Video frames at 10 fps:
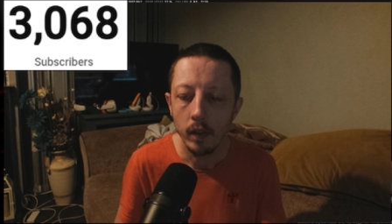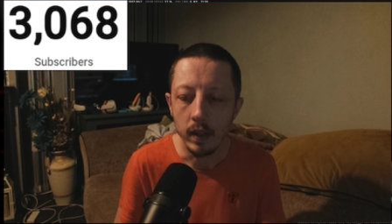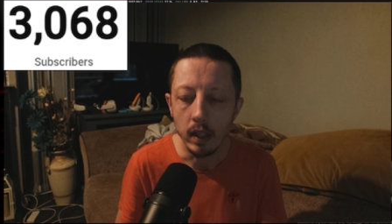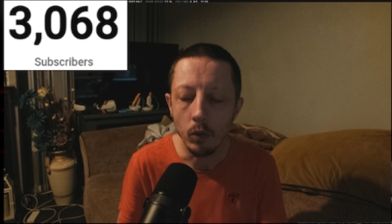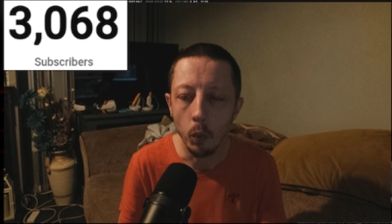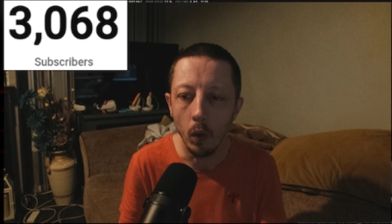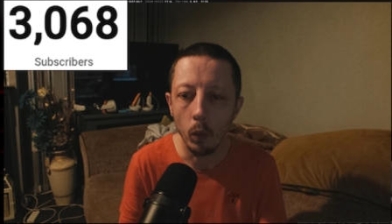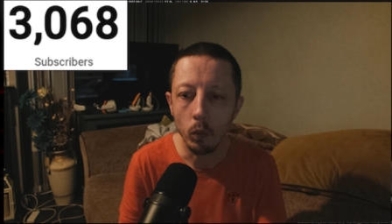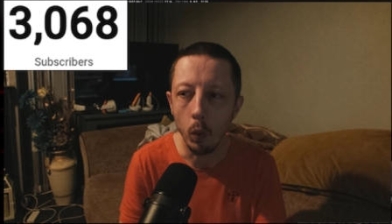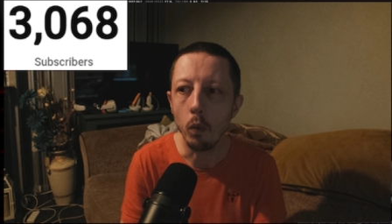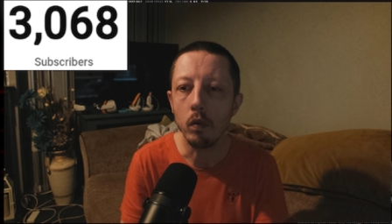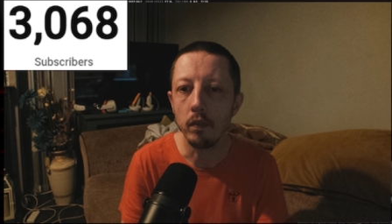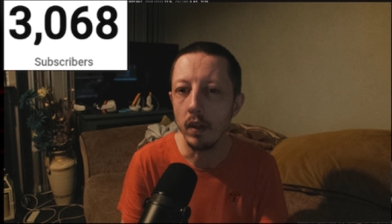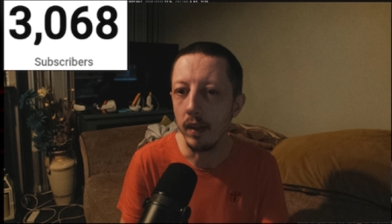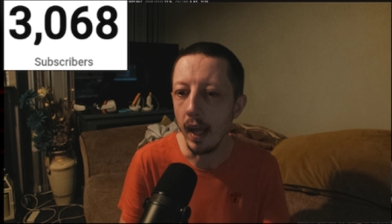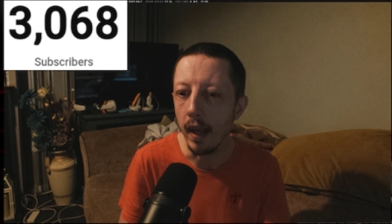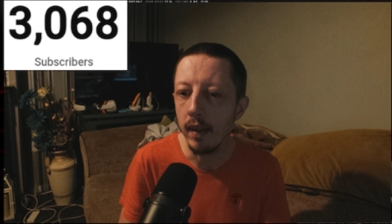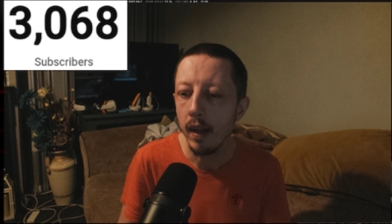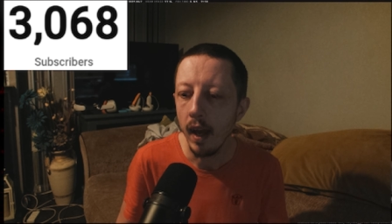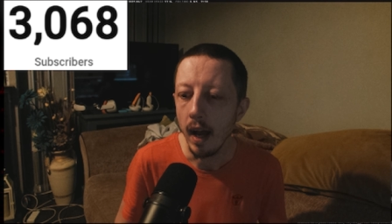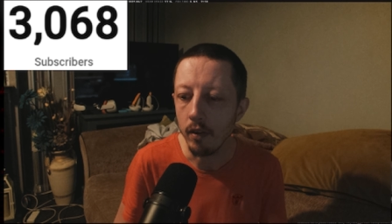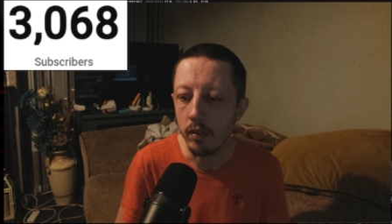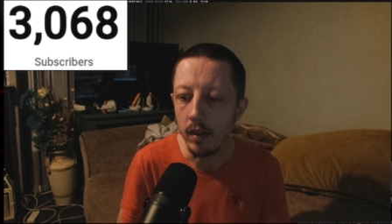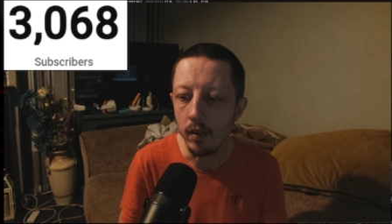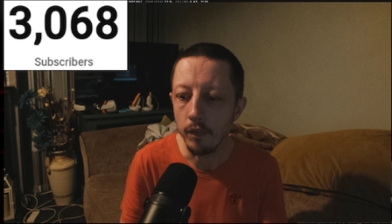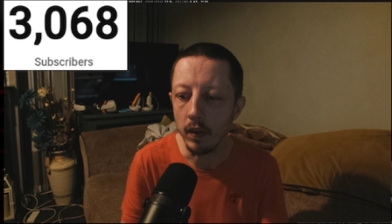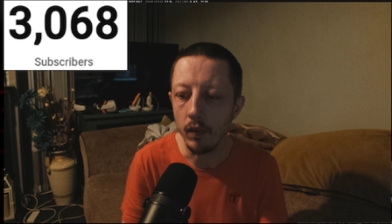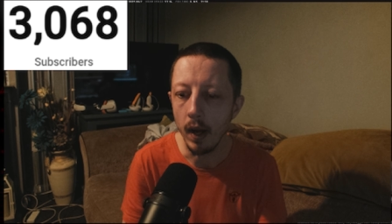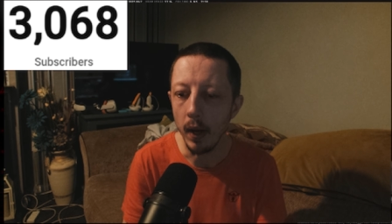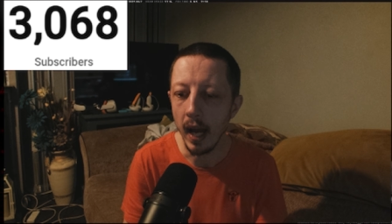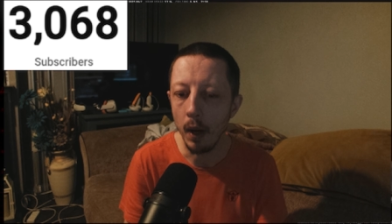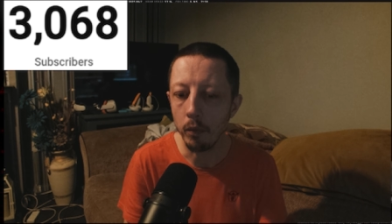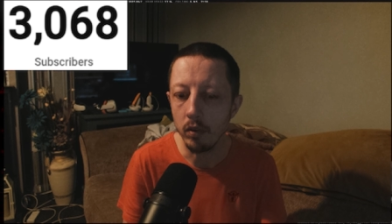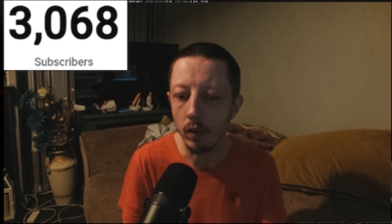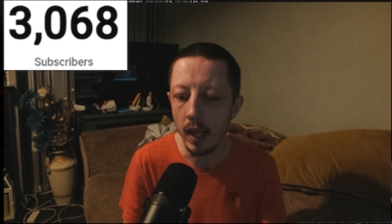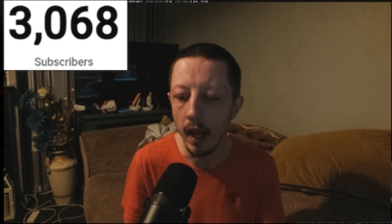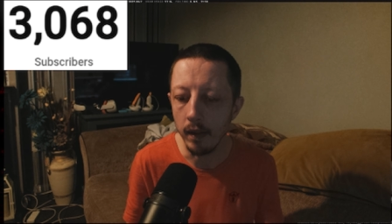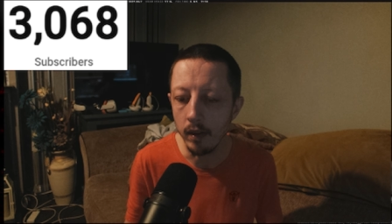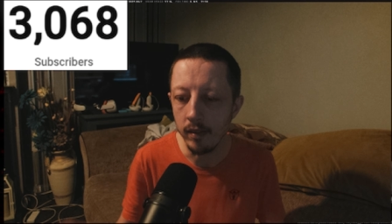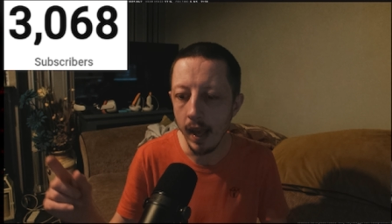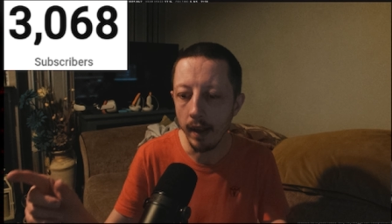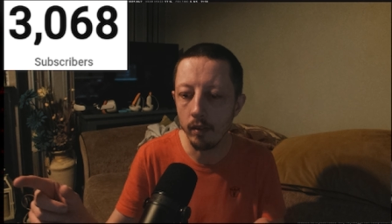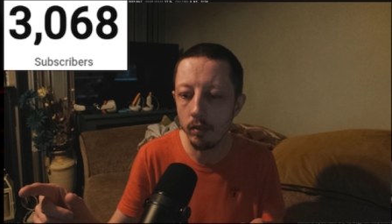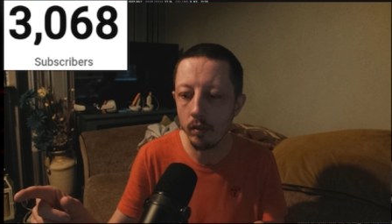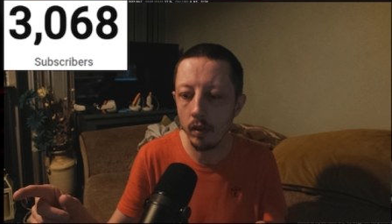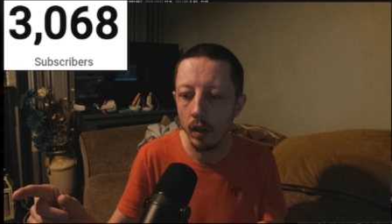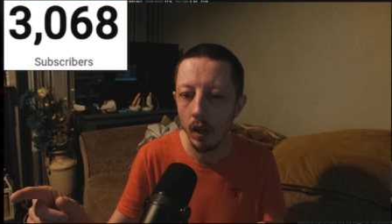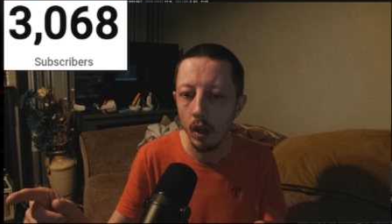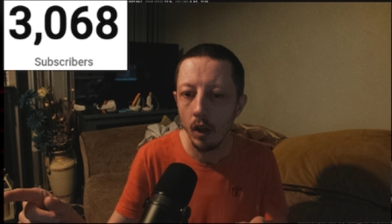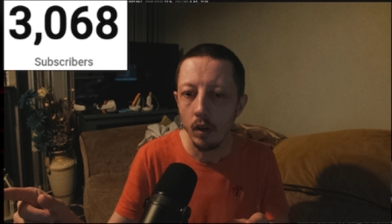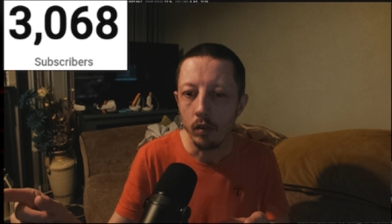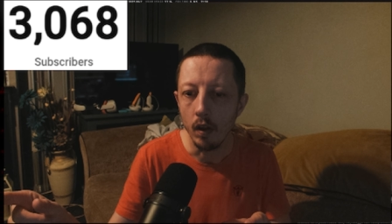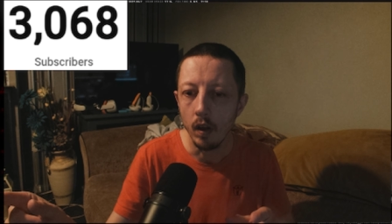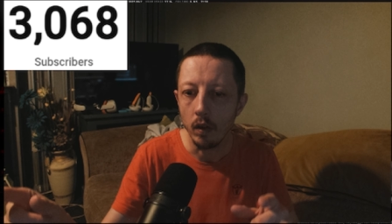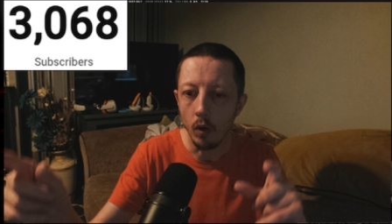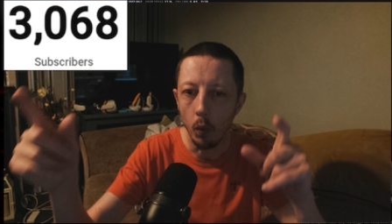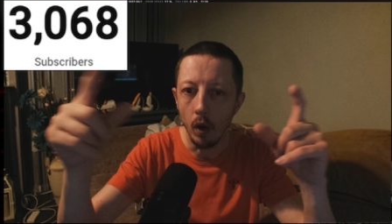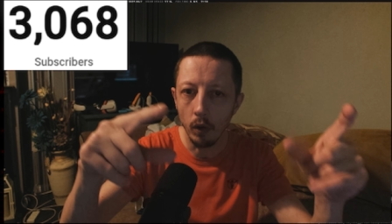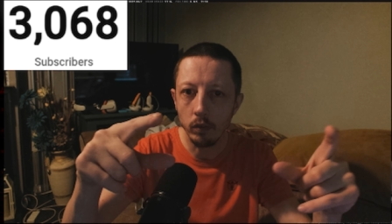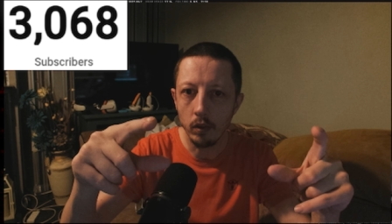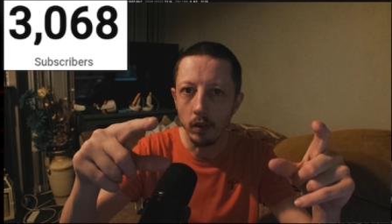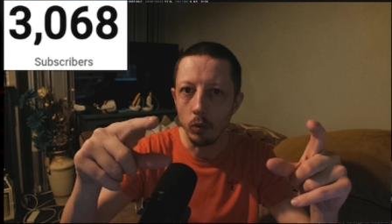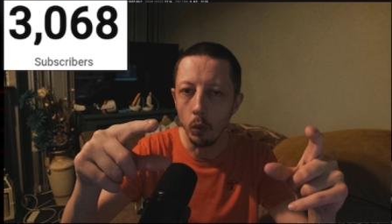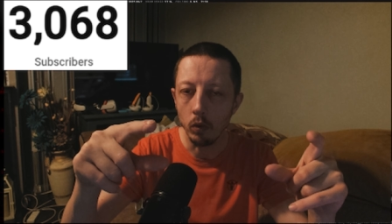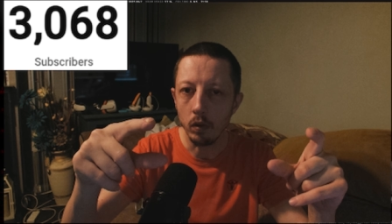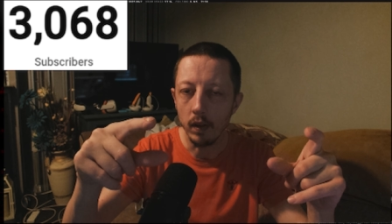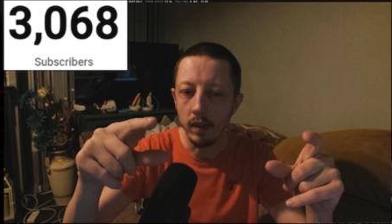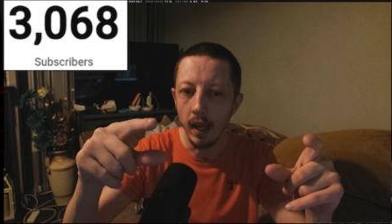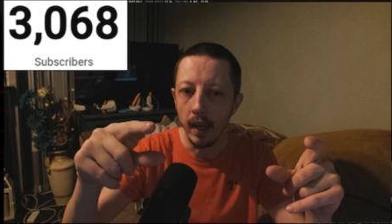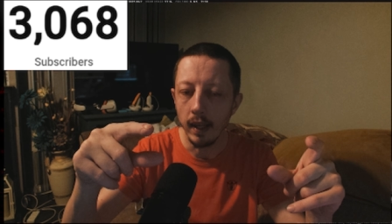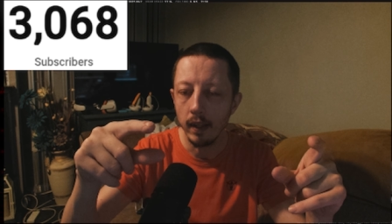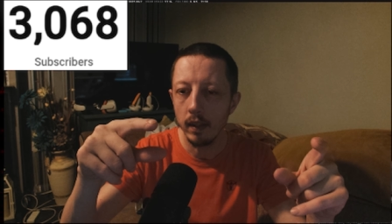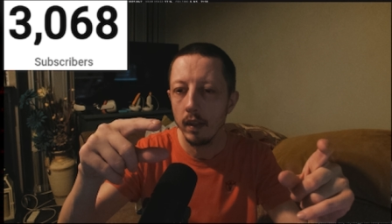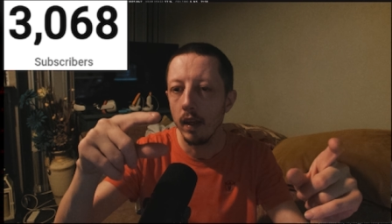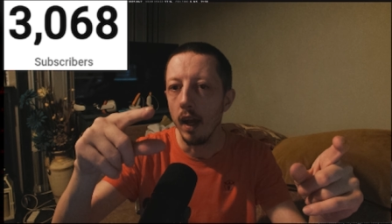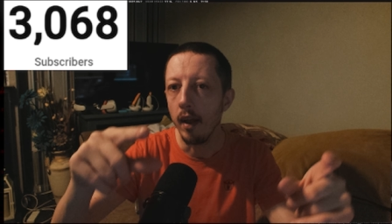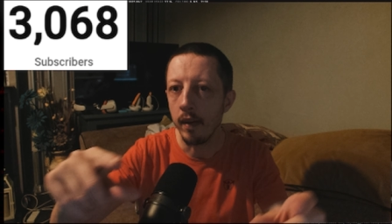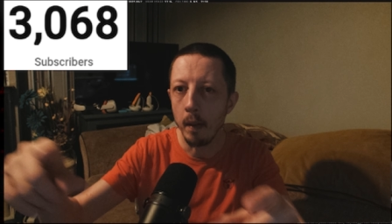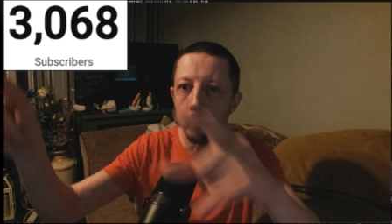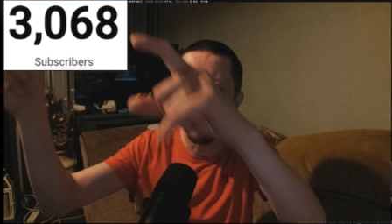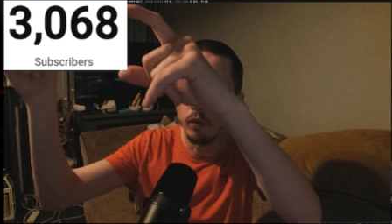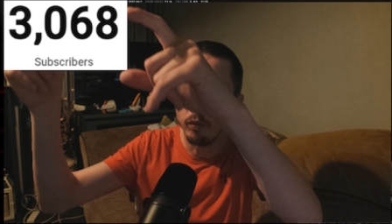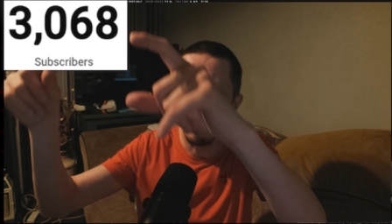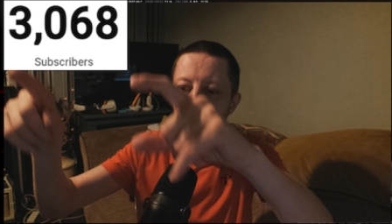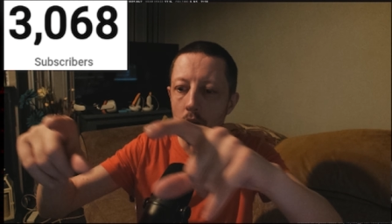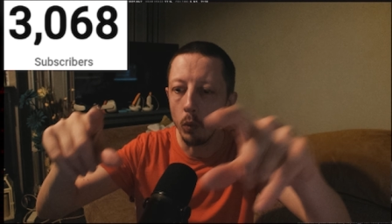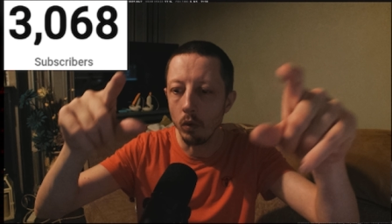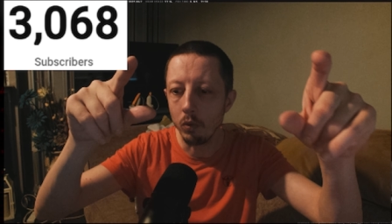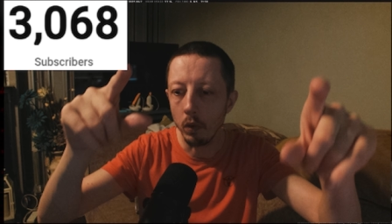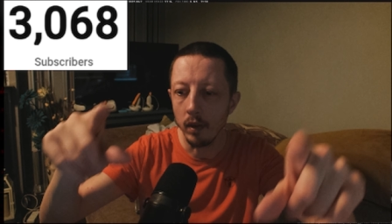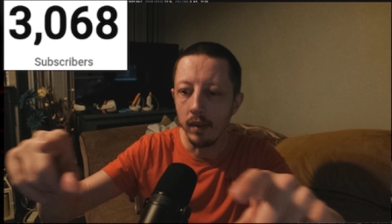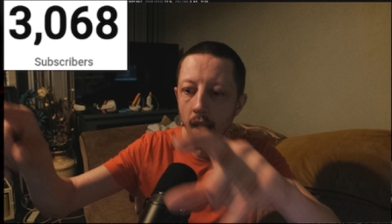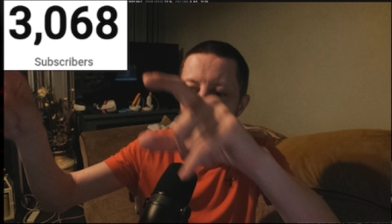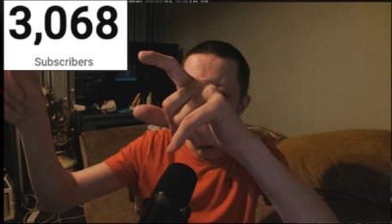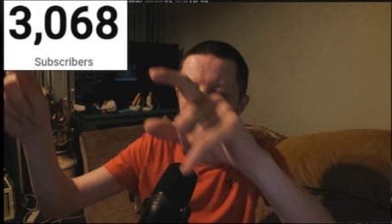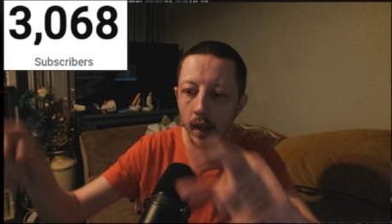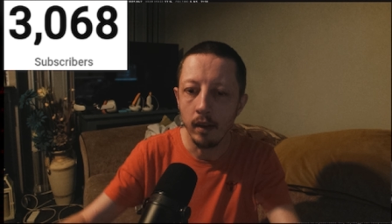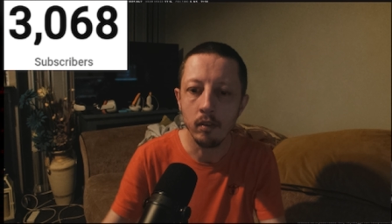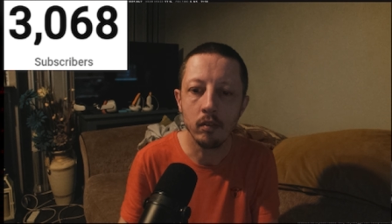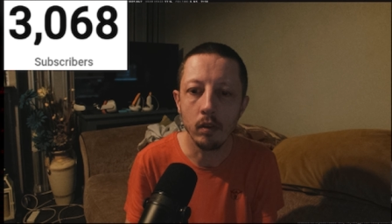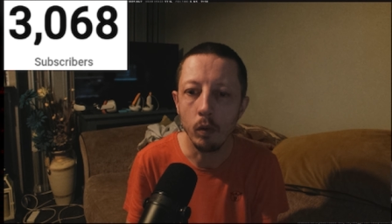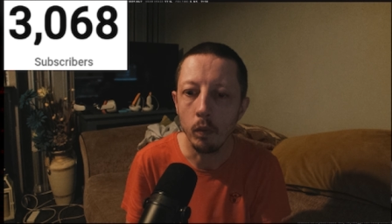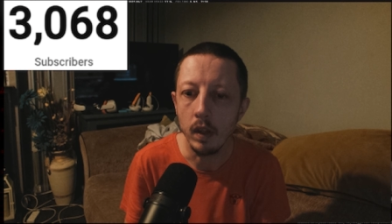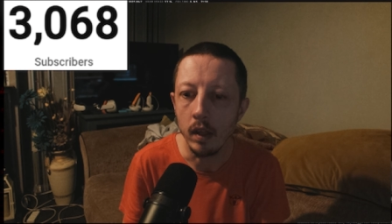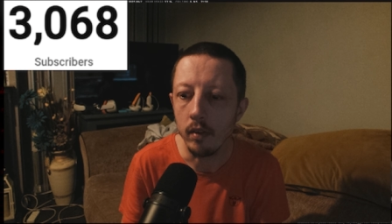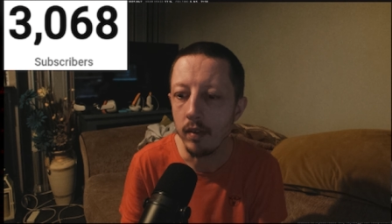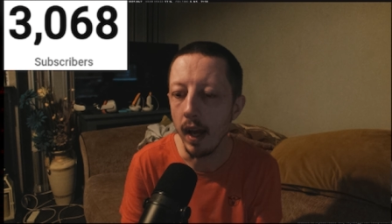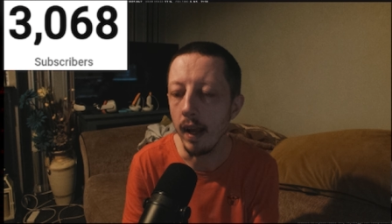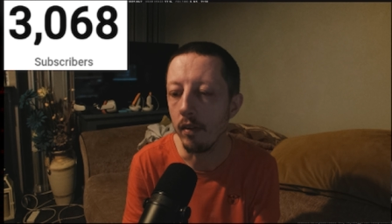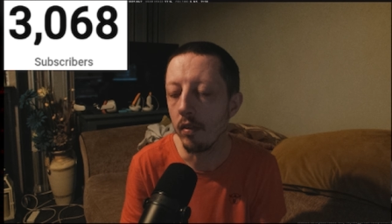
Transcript: the quote quote of the day. I just need to figure out how to get the text to uh, go on to the quote of the day and then move with the quote of the day into the side.